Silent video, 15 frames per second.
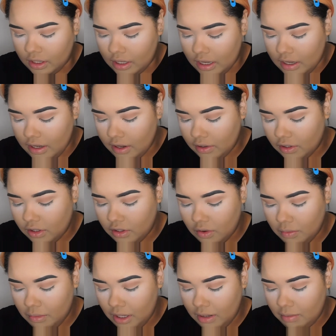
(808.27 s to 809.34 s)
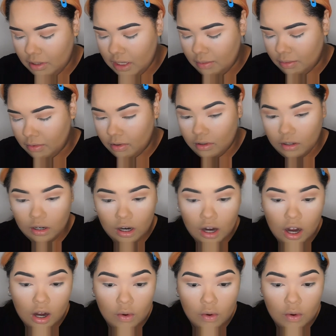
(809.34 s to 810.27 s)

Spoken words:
And now so many people are